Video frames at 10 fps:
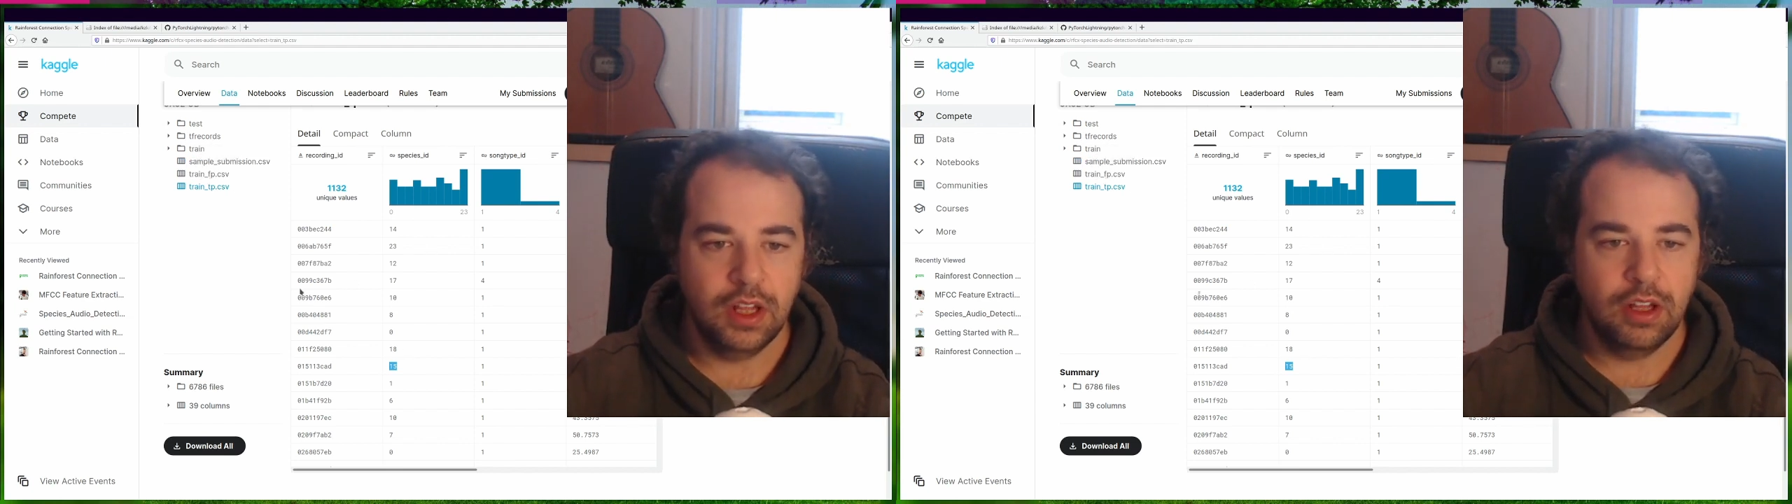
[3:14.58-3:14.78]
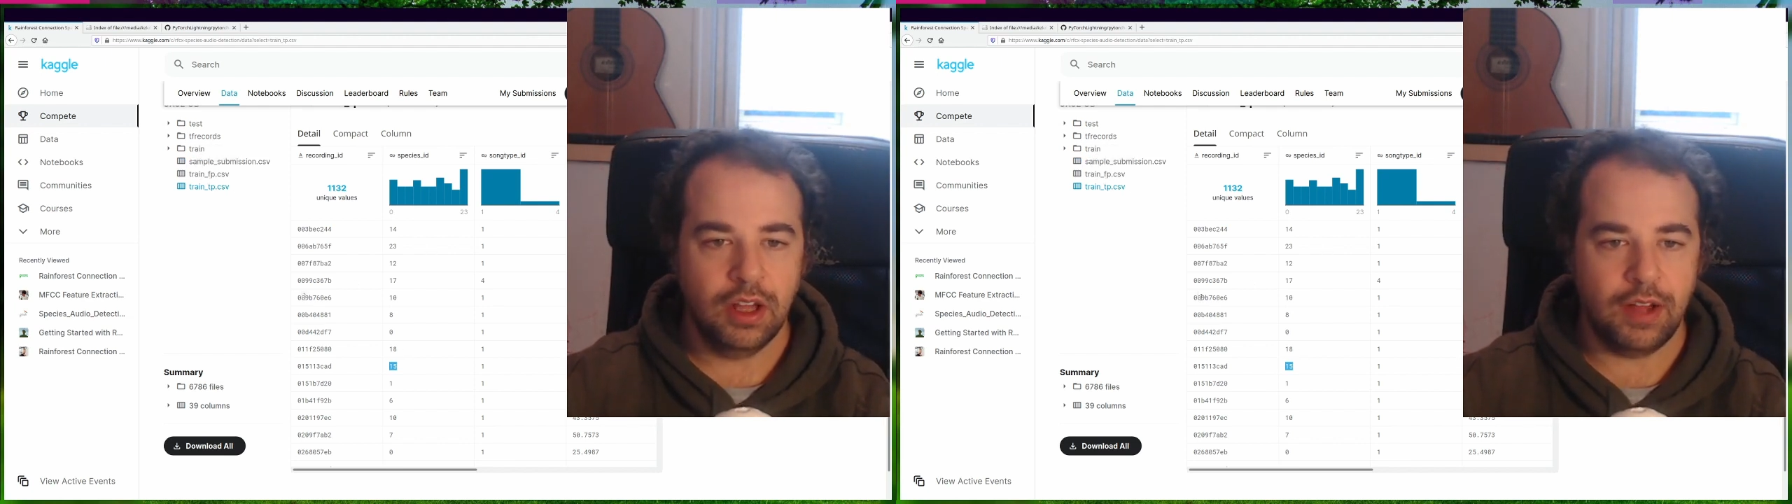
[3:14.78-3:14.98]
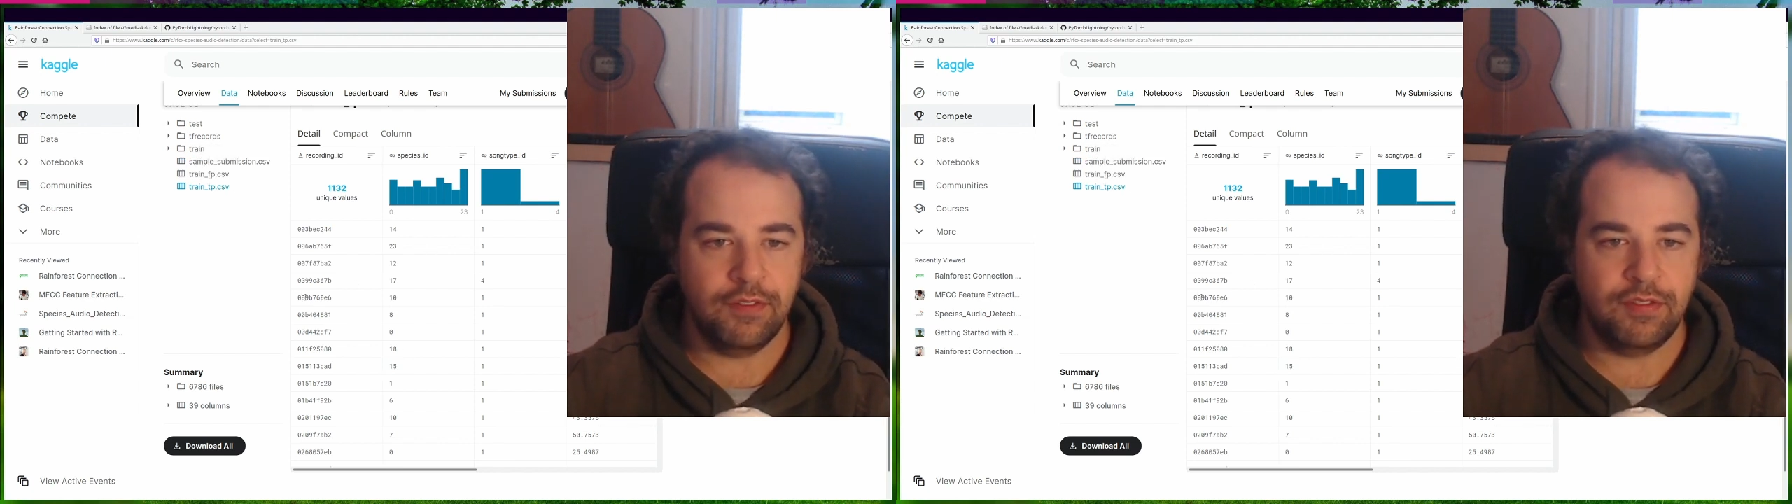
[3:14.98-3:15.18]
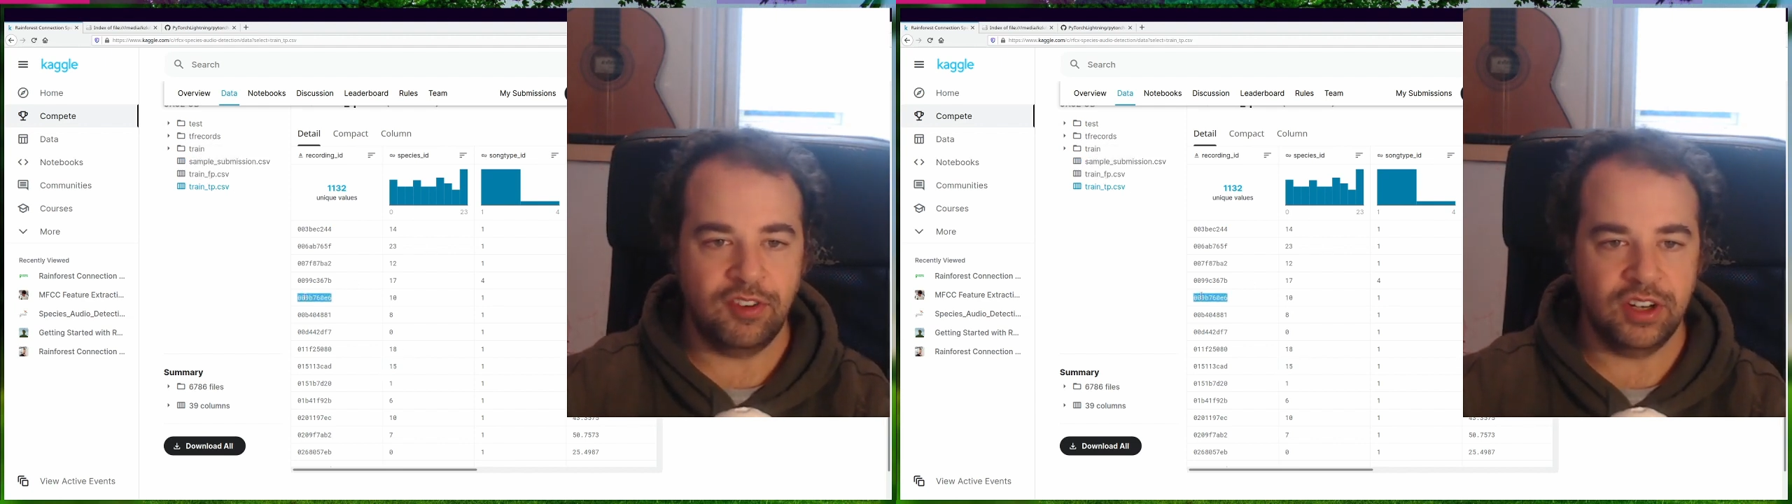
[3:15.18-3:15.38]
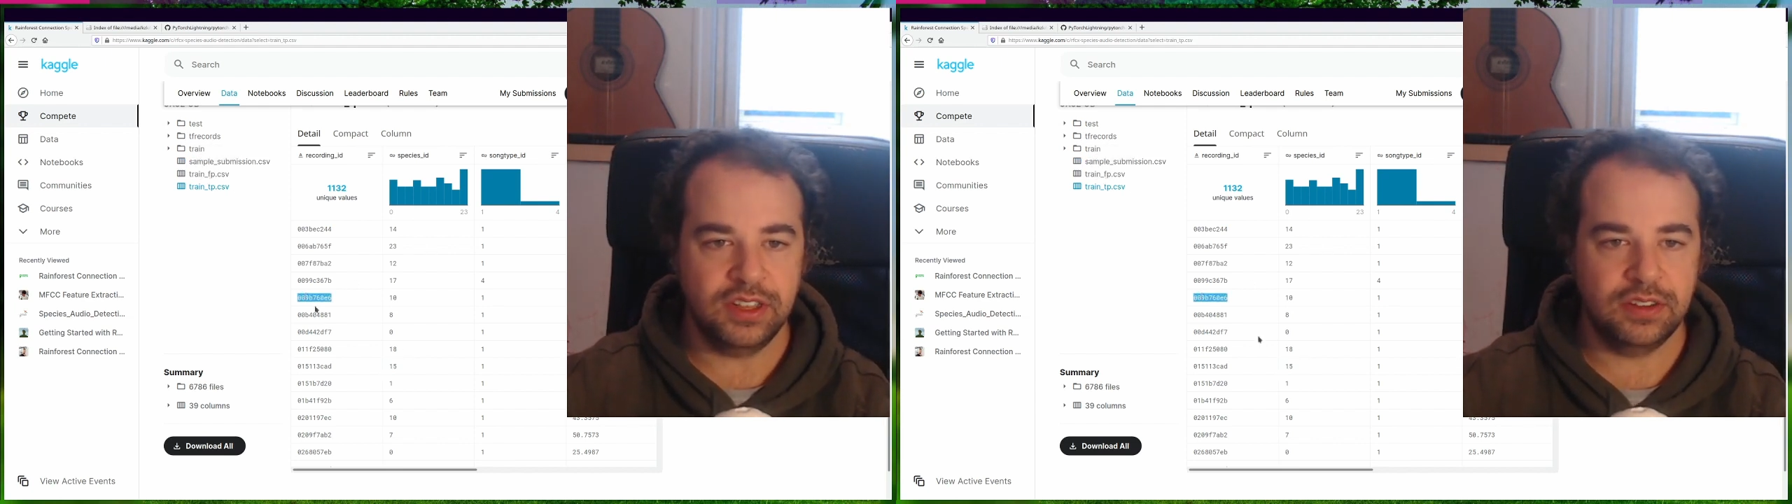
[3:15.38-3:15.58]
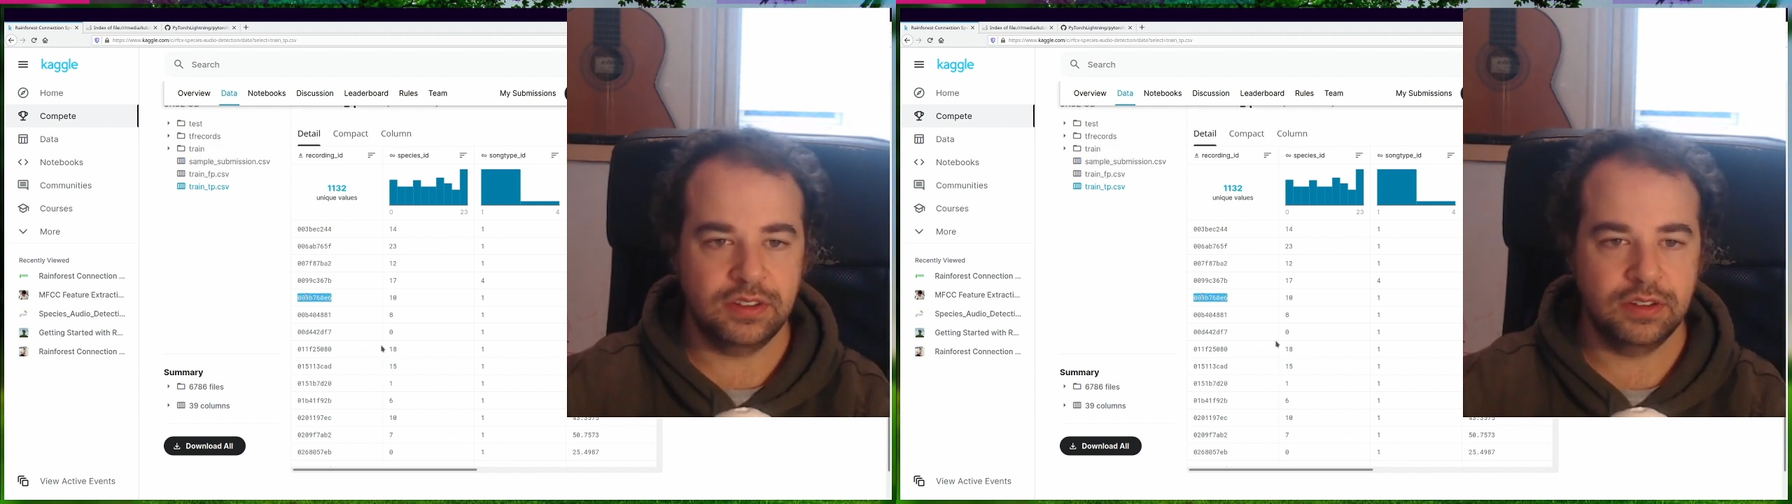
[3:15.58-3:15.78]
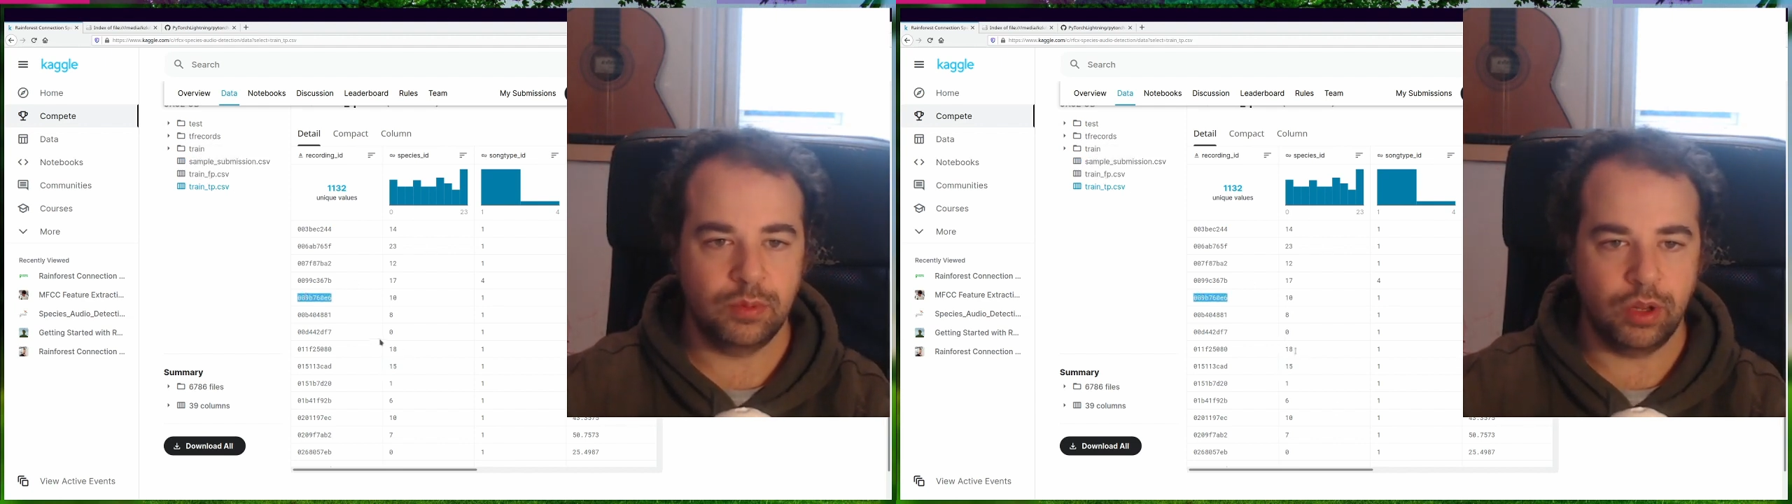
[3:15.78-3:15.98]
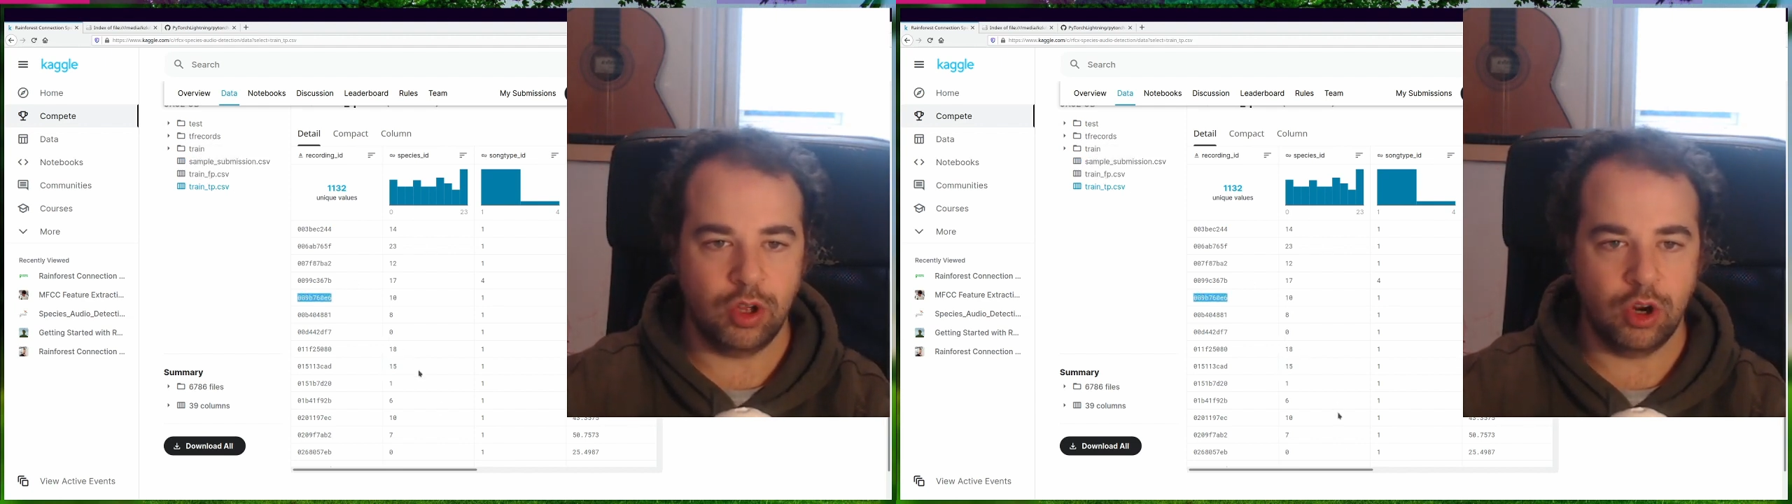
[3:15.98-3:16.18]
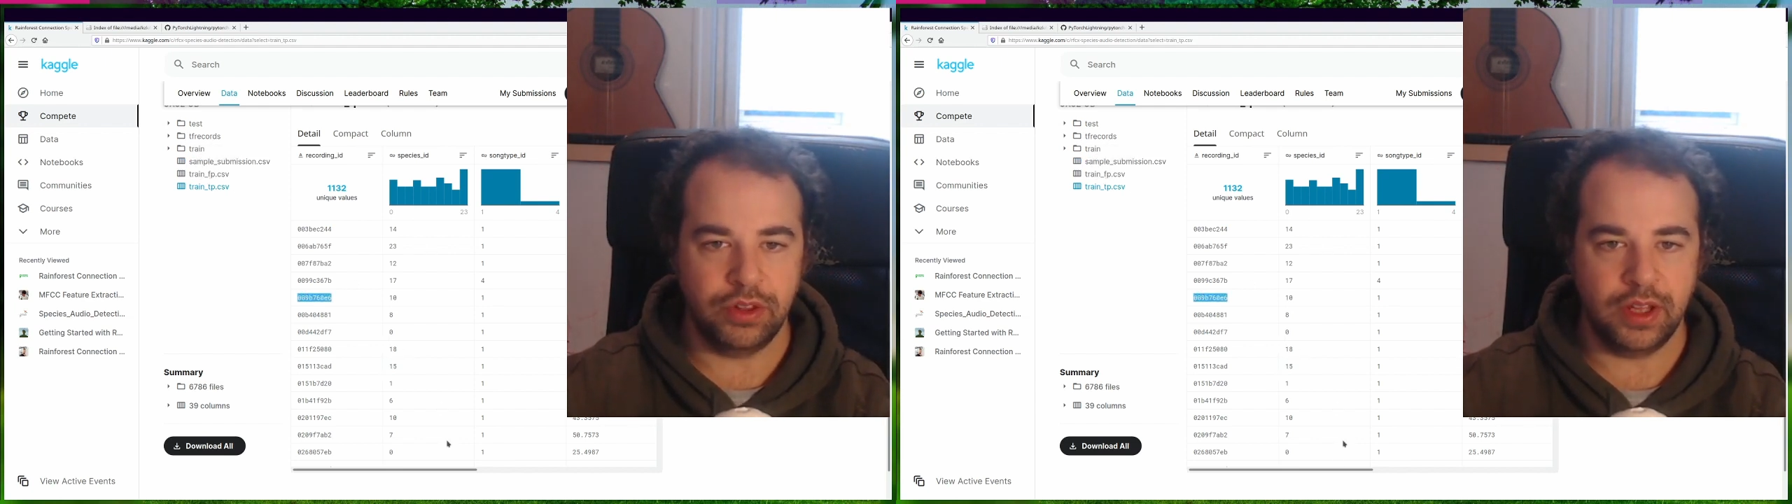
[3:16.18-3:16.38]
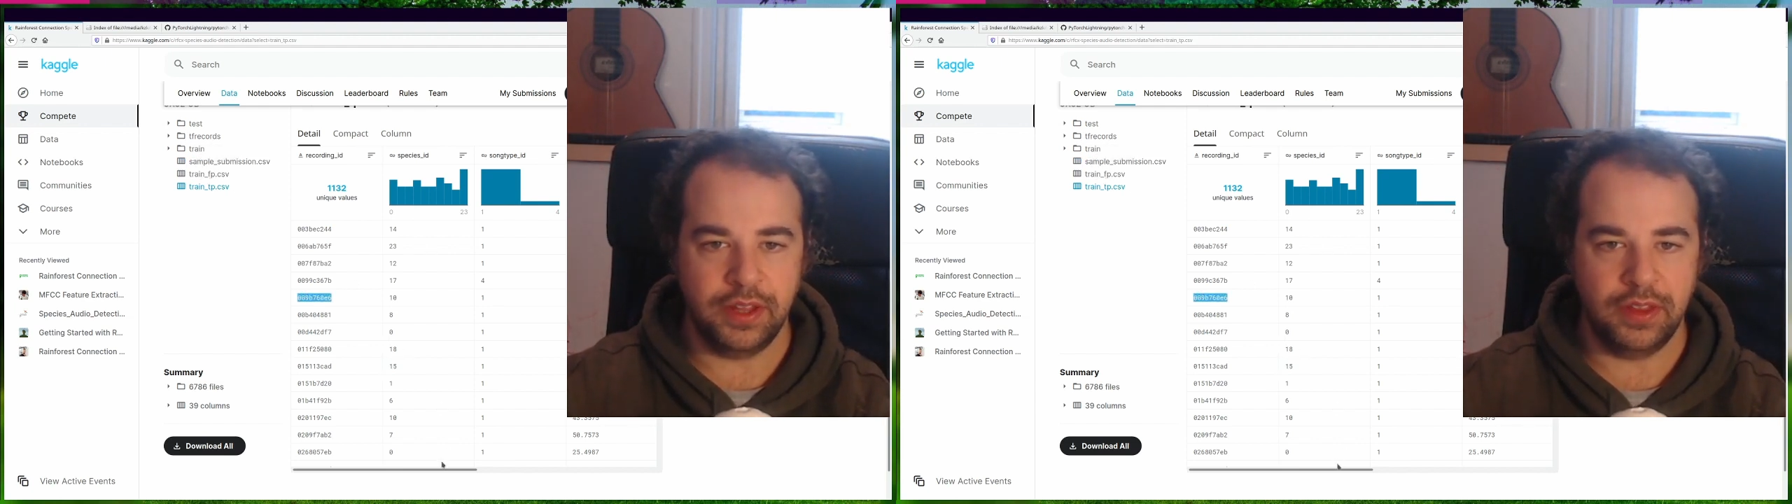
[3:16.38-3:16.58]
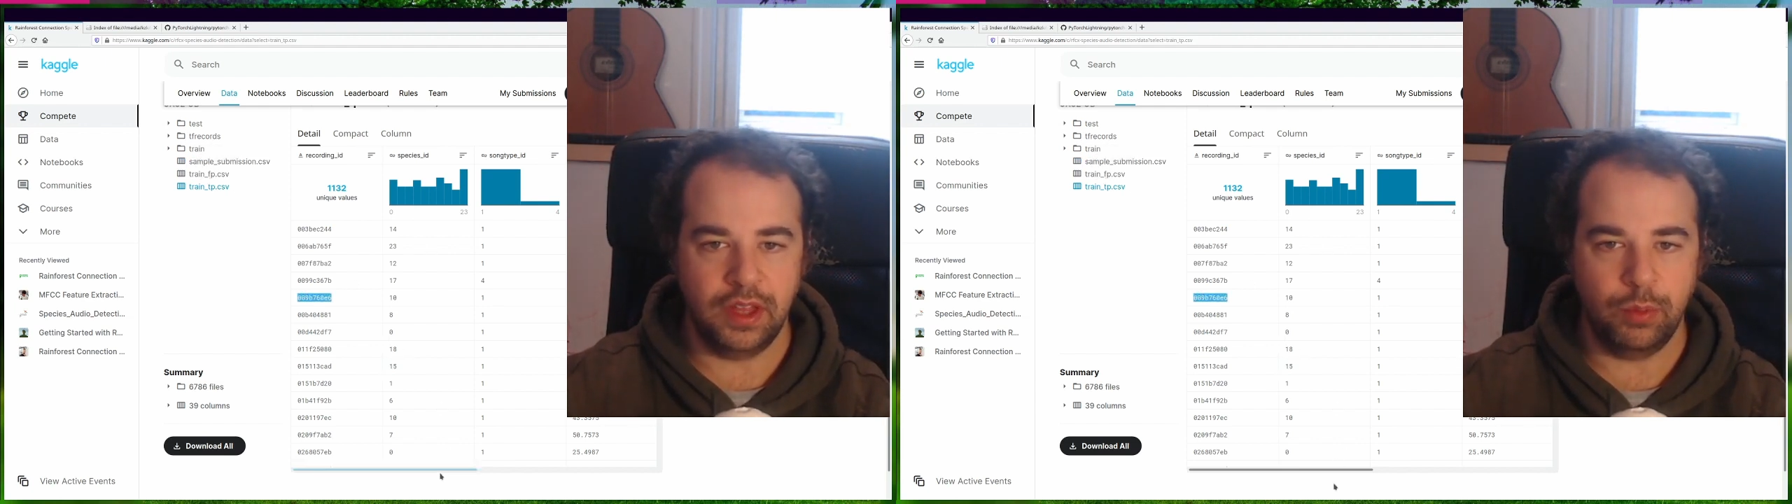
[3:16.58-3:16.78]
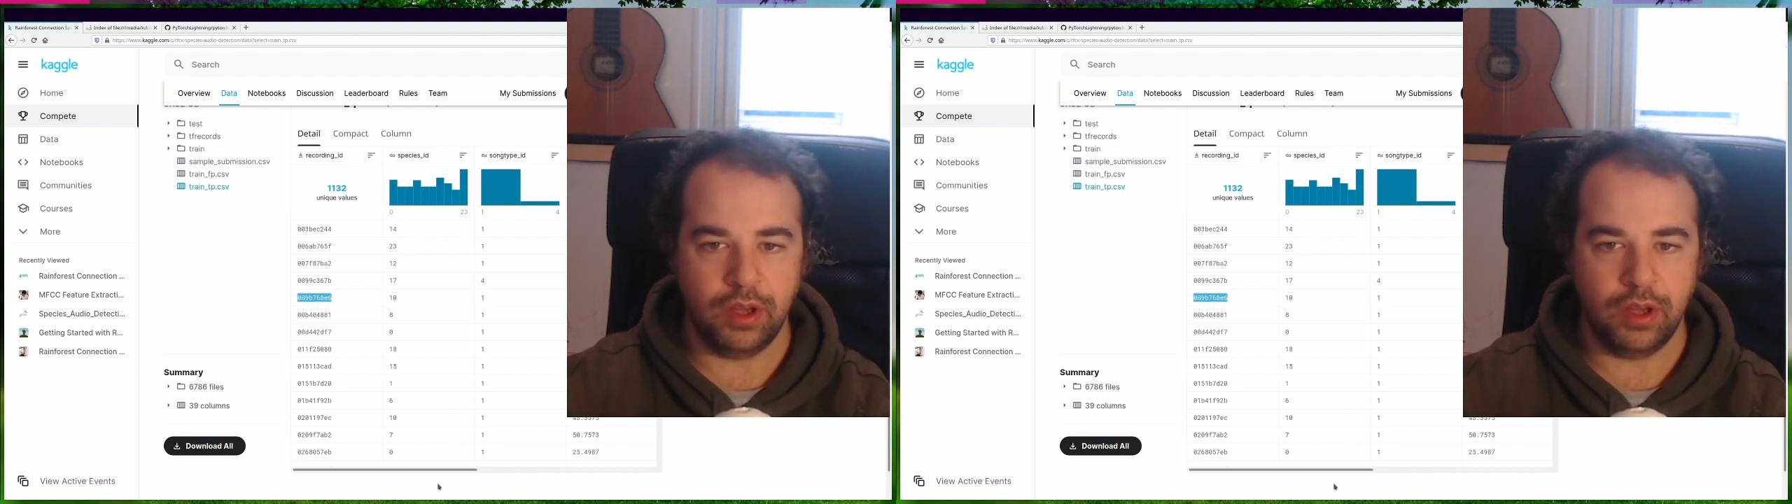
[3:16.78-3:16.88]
and for each recording ID we